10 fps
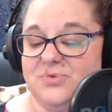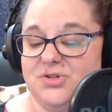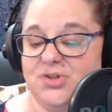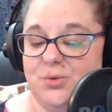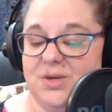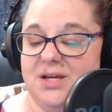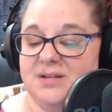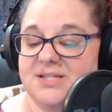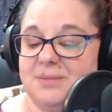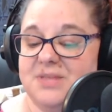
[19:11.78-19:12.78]
doing
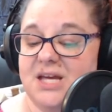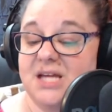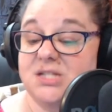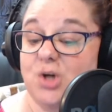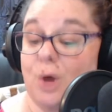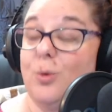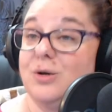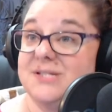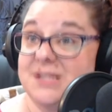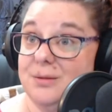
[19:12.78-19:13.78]
something at Star Wars
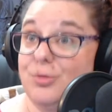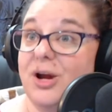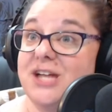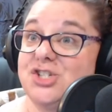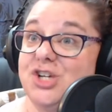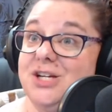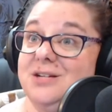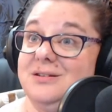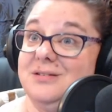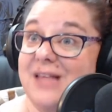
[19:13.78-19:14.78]

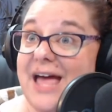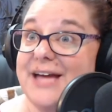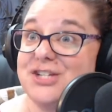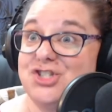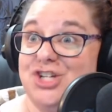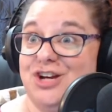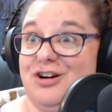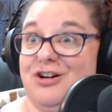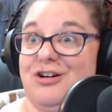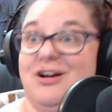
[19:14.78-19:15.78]
Celebration last
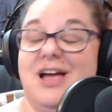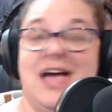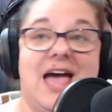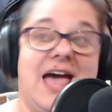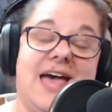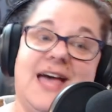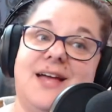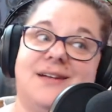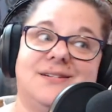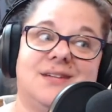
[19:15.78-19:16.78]
year,
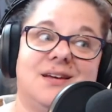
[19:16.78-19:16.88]
and